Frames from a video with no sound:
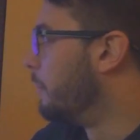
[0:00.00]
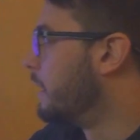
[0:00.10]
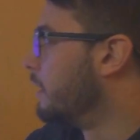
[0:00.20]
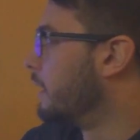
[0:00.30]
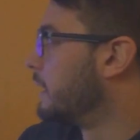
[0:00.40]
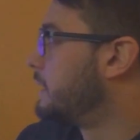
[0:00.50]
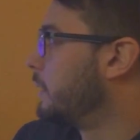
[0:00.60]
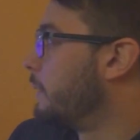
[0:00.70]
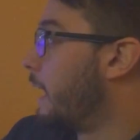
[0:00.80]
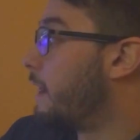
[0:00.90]
Here, like I
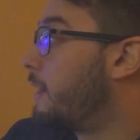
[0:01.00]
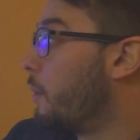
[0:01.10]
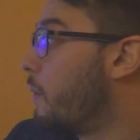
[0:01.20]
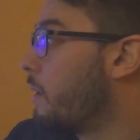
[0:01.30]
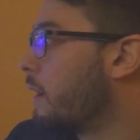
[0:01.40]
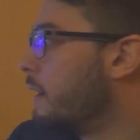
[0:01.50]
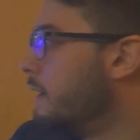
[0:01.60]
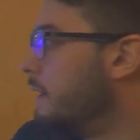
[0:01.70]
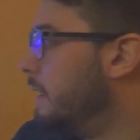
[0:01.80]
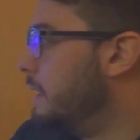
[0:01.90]
said, we got Thor,
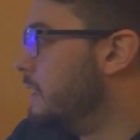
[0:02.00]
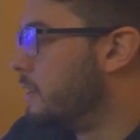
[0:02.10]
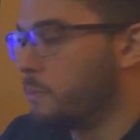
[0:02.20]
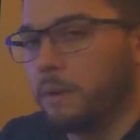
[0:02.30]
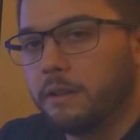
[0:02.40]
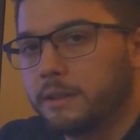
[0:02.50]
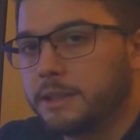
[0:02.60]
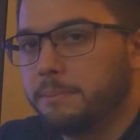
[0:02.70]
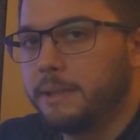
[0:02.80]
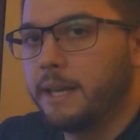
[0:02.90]
is what looks
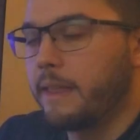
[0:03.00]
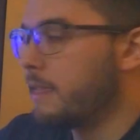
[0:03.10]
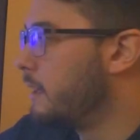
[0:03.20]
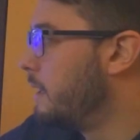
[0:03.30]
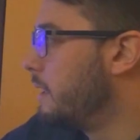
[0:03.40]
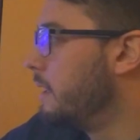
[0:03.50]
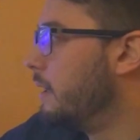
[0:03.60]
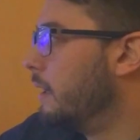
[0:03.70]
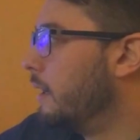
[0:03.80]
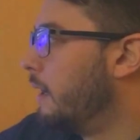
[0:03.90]
to be on
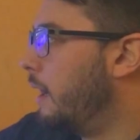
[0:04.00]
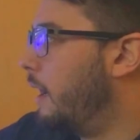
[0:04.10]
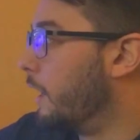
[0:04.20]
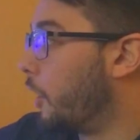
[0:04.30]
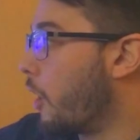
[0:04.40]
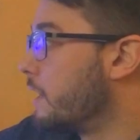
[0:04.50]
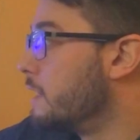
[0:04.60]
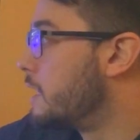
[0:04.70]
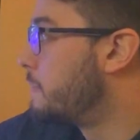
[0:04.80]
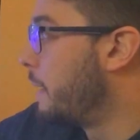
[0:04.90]
the
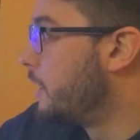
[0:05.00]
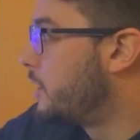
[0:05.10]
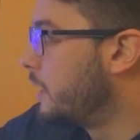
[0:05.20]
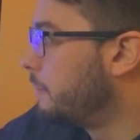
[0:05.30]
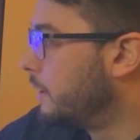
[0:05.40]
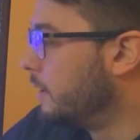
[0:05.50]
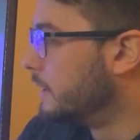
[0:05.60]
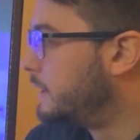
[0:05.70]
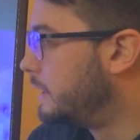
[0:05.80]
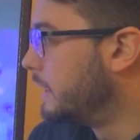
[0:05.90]
Guardian spaceship. You
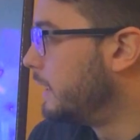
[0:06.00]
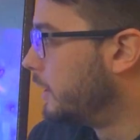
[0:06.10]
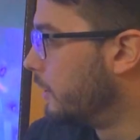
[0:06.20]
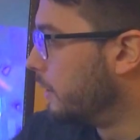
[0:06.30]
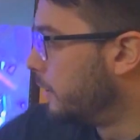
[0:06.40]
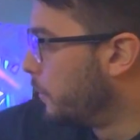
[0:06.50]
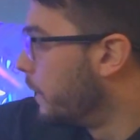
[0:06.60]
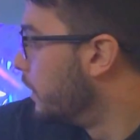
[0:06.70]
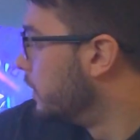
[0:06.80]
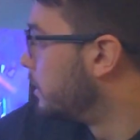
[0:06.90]
can see, the
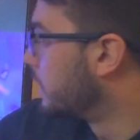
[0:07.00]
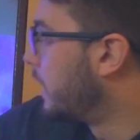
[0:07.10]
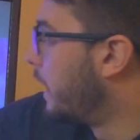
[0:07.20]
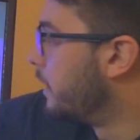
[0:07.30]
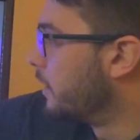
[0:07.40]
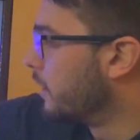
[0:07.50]
windows look kind of